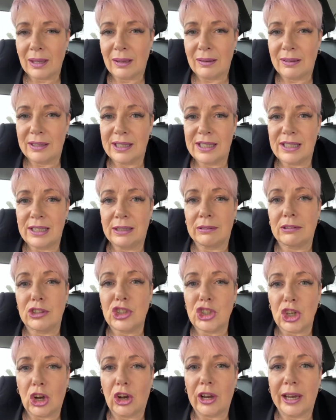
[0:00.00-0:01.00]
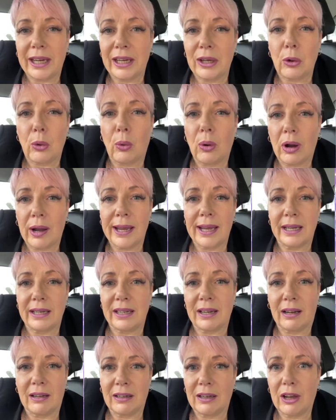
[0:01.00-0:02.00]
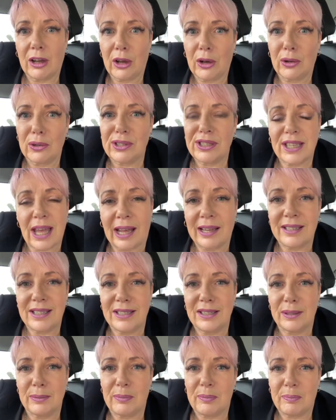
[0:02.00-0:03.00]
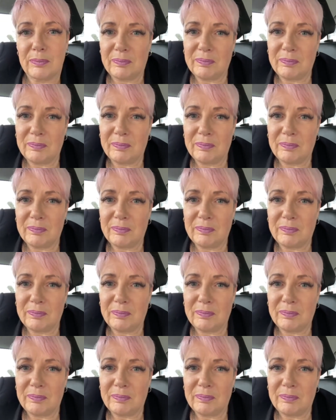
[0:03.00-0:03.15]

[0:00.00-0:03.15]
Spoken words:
And this little shy, quiet young girl sat in the